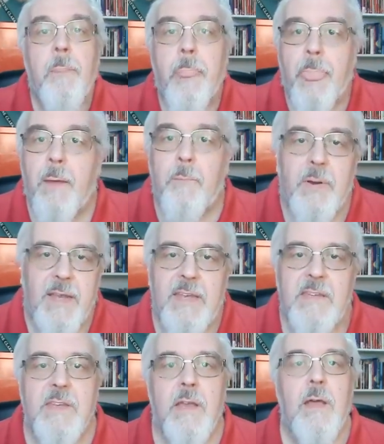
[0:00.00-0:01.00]
then
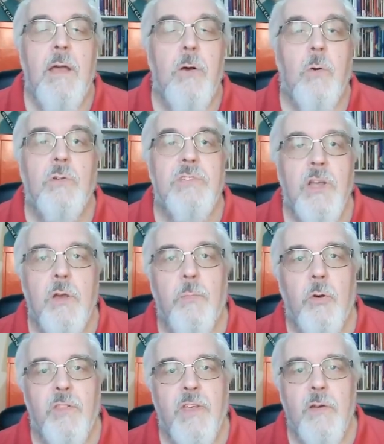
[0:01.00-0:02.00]
please also
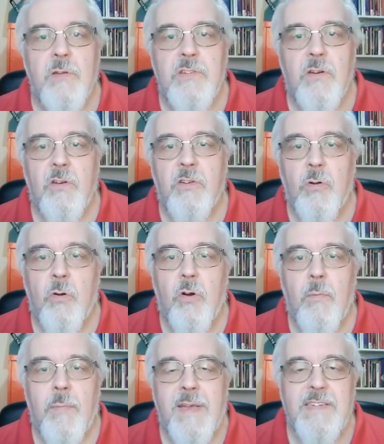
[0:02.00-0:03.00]
put those on
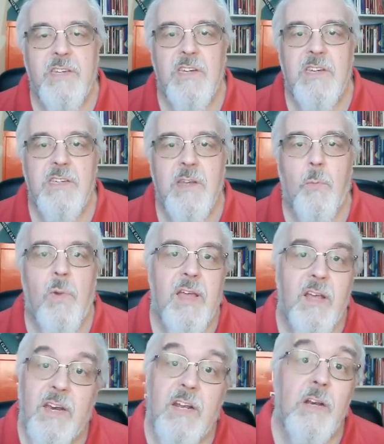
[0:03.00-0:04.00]
your messages and we
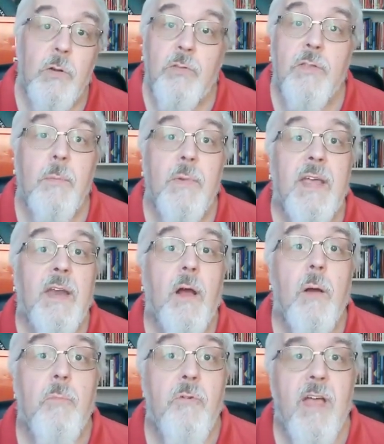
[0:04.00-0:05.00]
can include them in
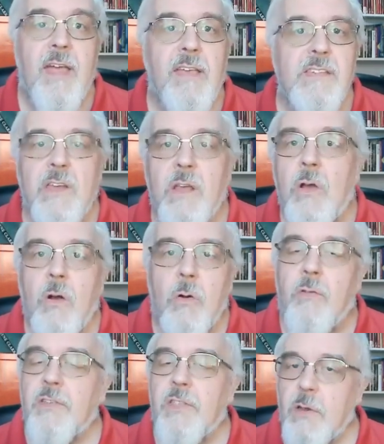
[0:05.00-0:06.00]
our prayers.
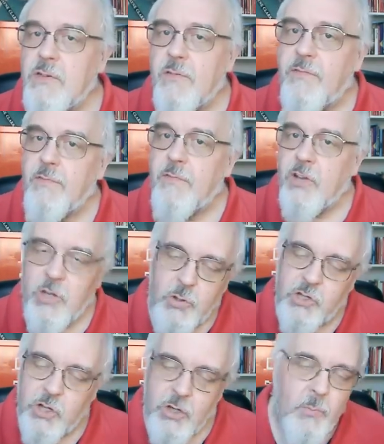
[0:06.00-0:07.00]
Or for those on, on
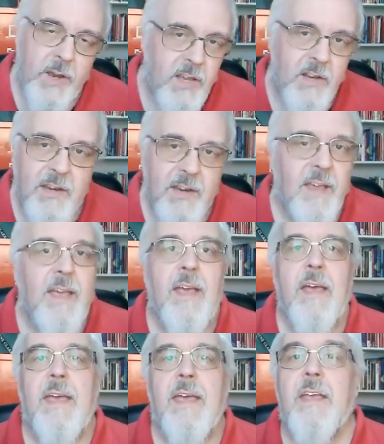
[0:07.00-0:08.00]
YouTube, we can
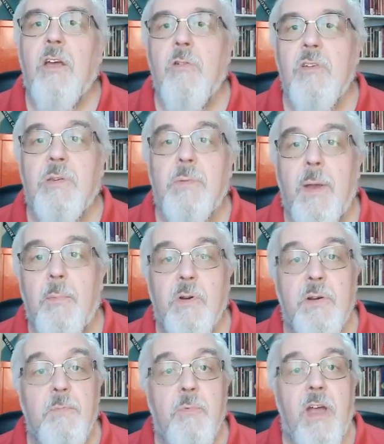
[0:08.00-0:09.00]
encourage people
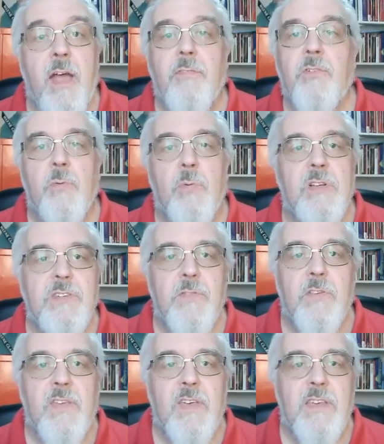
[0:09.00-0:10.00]
to pray afterwards
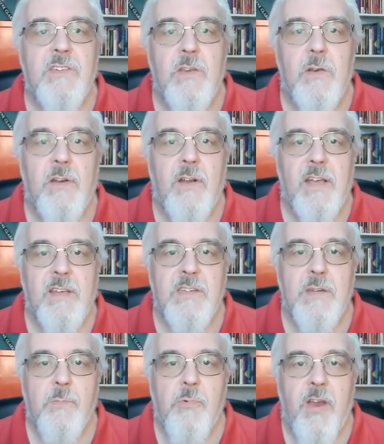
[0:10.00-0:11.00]
for things that you'd like us
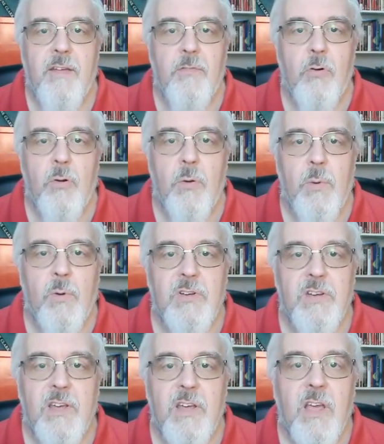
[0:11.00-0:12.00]
to pray for. We want
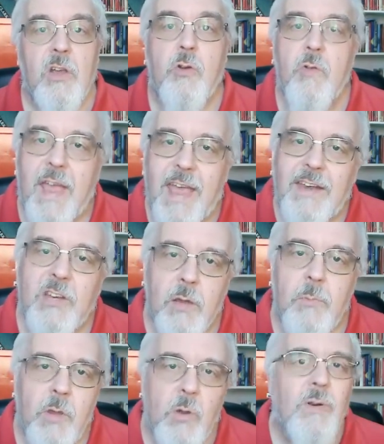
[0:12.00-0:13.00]
to create
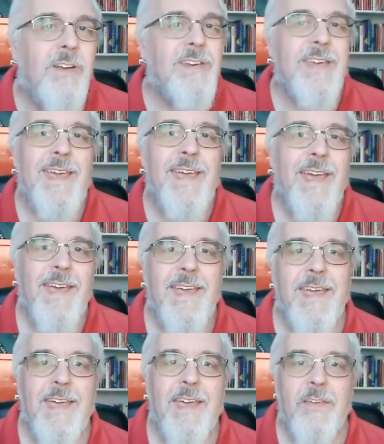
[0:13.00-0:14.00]
community
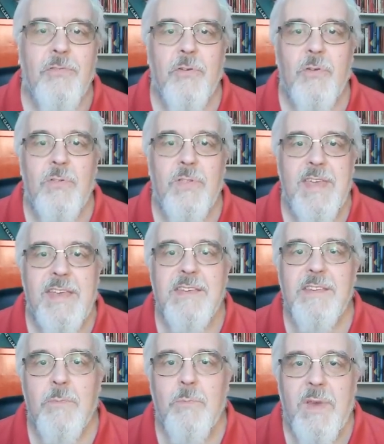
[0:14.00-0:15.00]
here through
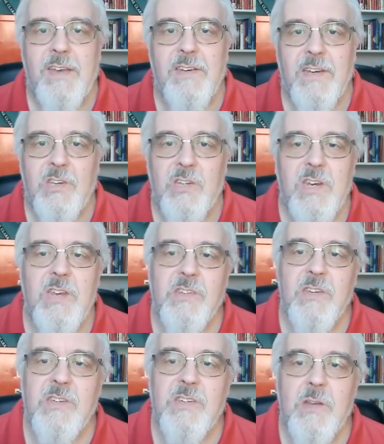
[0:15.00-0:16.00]
these Meeting
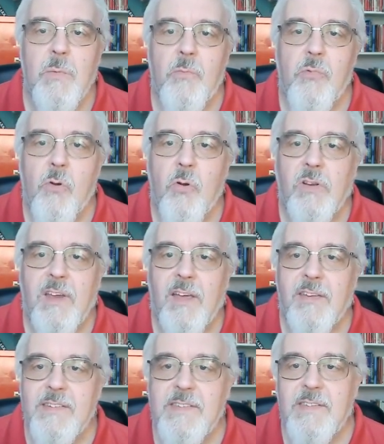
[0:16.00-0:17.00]
Jesus
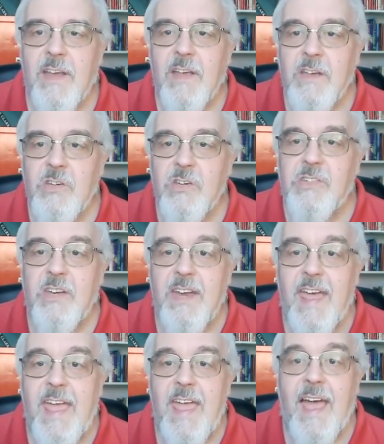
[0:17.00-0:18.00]
broadcasts. Just
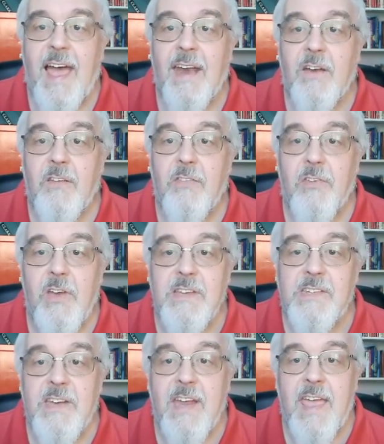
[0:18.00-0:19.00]
today and
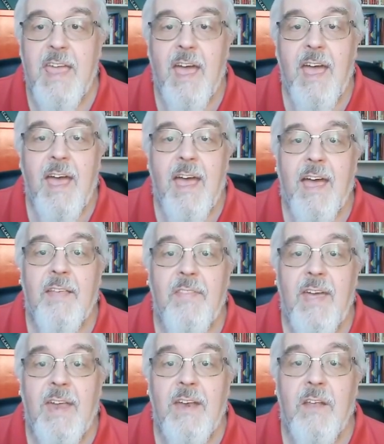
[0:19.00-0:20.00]
Thursday, and
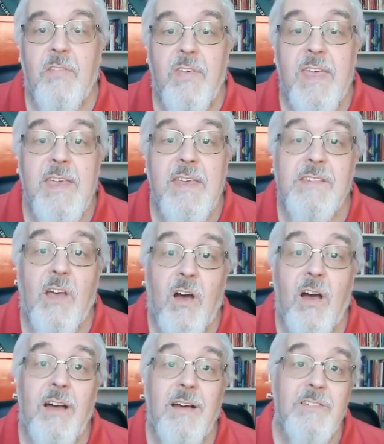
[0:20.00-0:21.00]
then these
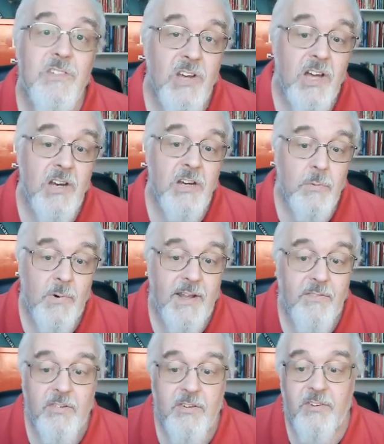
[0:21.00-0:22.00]
are done, and we'll
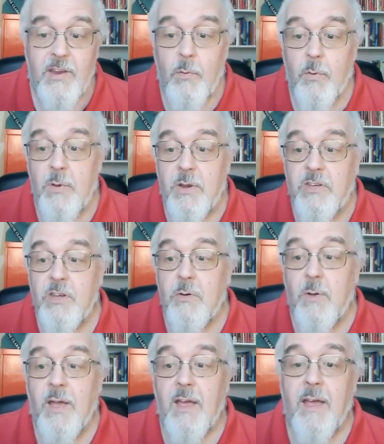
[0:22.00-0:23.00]
have to see what we
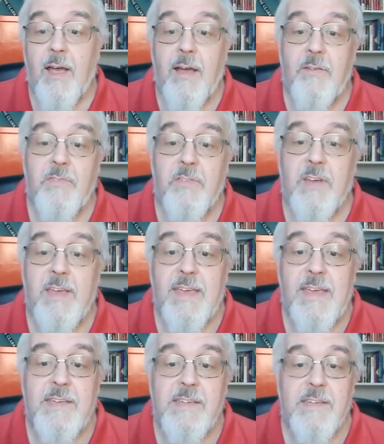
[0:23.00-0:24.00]
do after
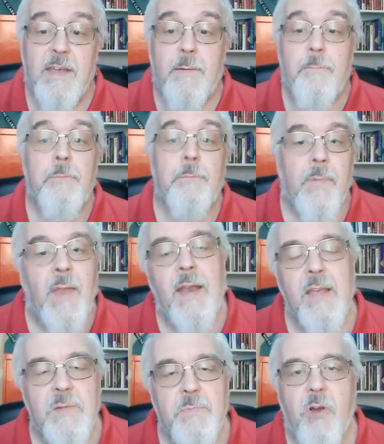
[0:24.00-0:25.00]
Easter.
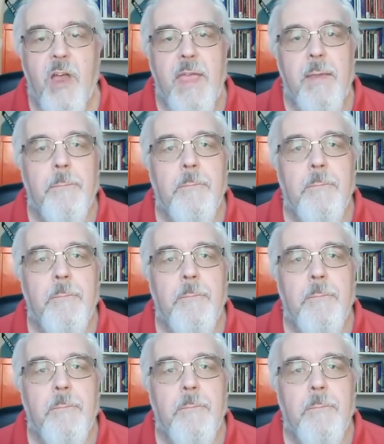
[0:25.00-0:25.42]
Let's pray.